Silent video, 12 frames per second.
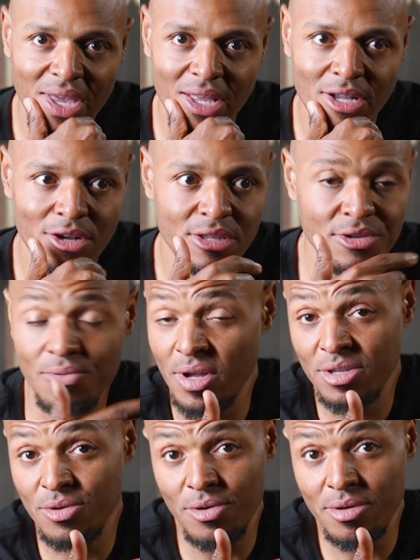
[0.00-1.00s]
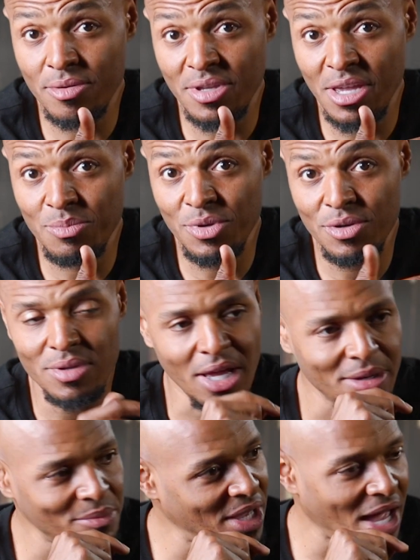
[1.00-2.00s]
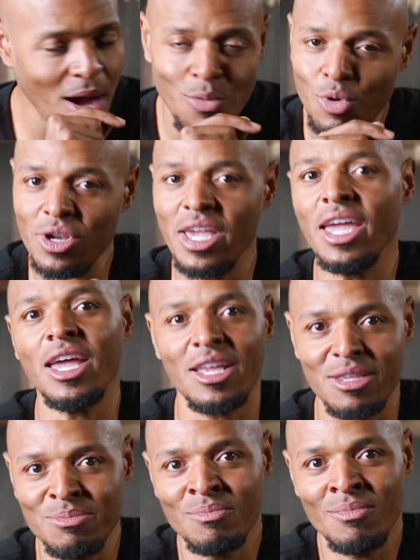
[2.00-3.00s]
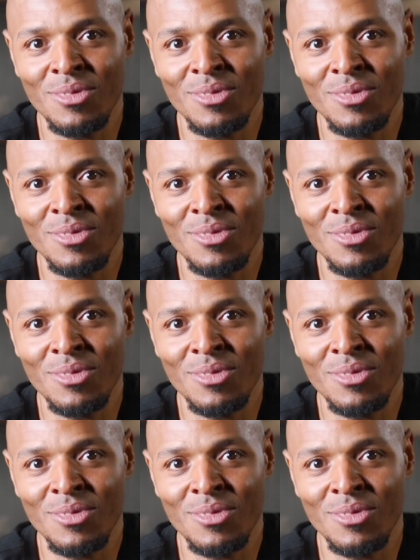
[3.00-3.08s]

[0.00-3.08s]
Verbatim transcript: in her directorial debut. Like, man, I want in